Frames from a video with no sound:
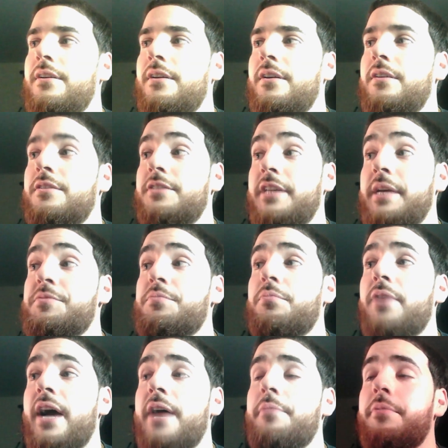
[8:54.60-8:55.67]
James
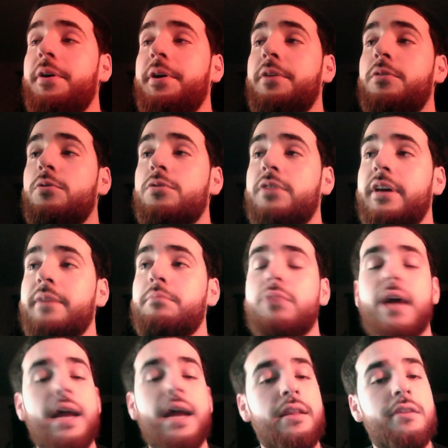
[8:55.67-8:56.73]
Bradbury looked like
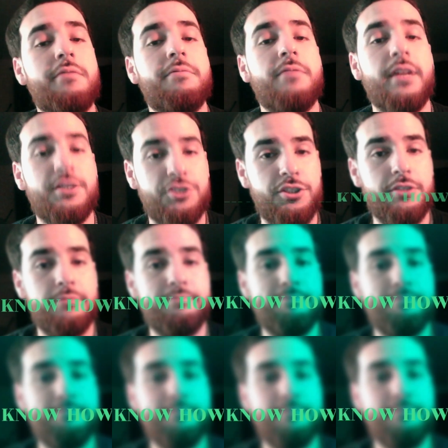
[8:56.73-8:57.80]
Bradley Fletcher
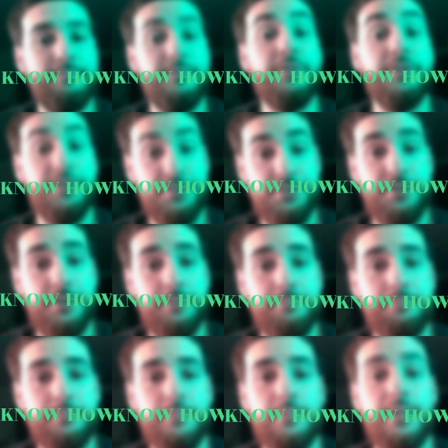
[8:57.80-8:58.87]
for this year.
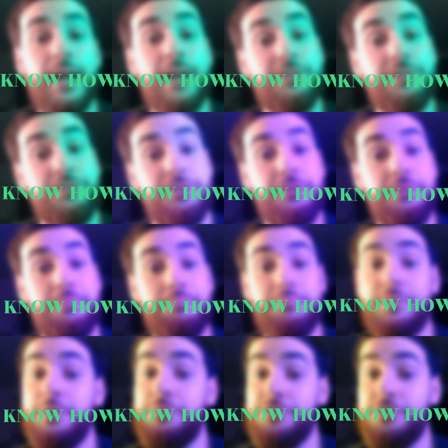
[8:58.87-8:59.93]
Last year,
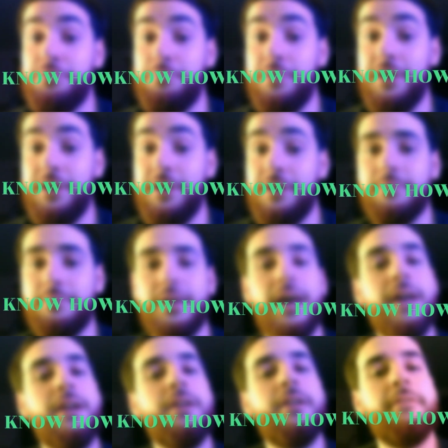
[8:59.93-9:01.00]
he was a good player in
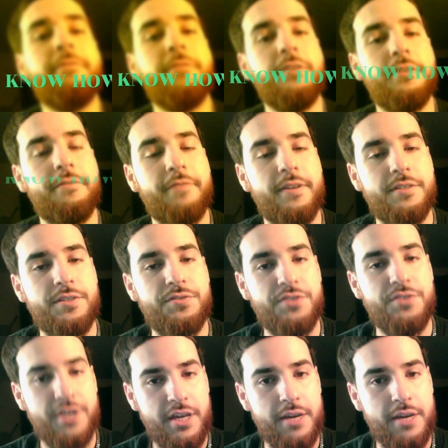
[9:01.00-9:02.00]
a different defensive scheme.